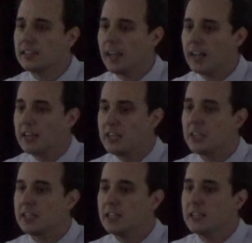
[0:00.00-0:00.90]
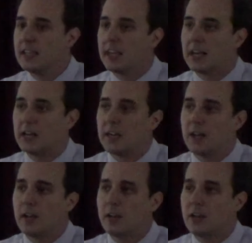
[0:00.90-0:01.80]
And he,
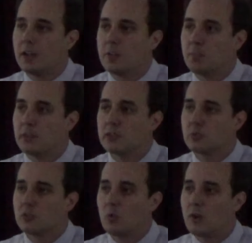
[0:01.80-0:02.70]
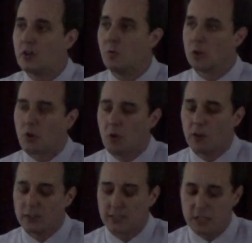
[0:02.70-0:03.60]
uh, it appears, was the one who
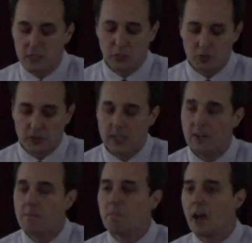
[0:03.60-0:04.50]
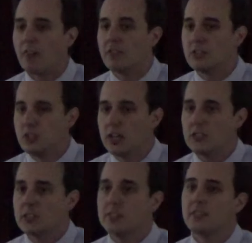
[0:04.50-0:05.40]
recorded the history of the
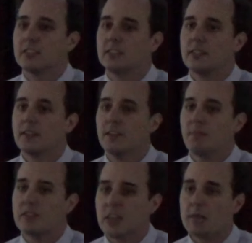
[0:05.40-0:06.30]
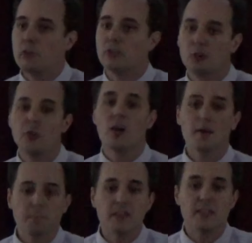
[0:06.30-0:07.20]
judges. Samuel grew
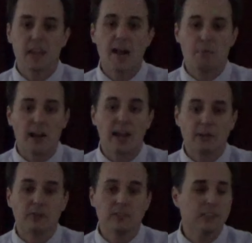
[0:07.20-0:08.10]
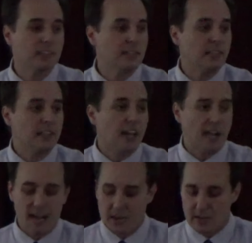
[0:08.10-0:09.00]
up in the tabernacle
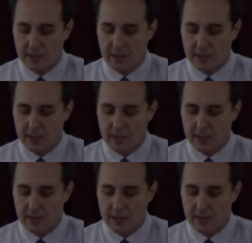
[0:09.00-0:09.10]
and.